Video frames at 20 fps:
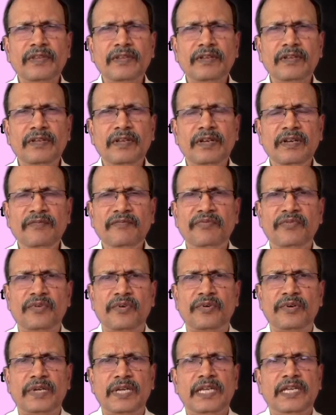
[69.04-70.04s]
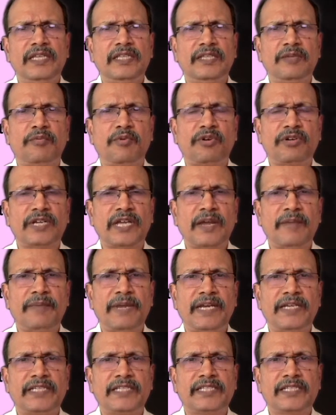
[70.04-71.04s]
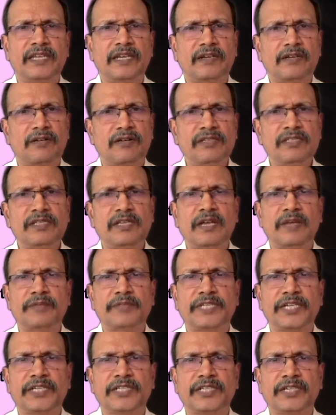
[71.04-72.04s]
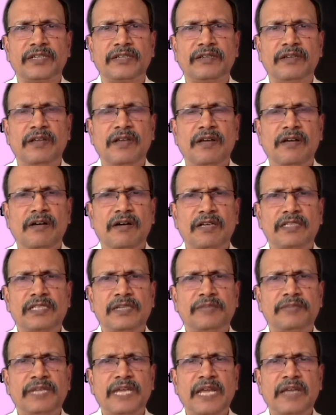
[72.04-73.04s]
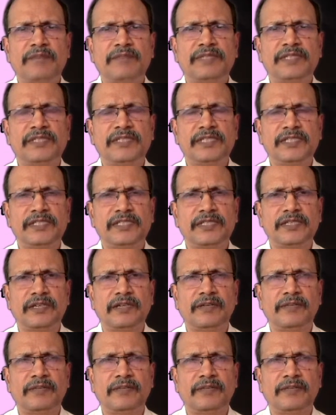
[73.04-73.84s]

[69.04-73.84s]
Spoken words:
lymph node in the porta hepatis can cause obstruction, or sometimes this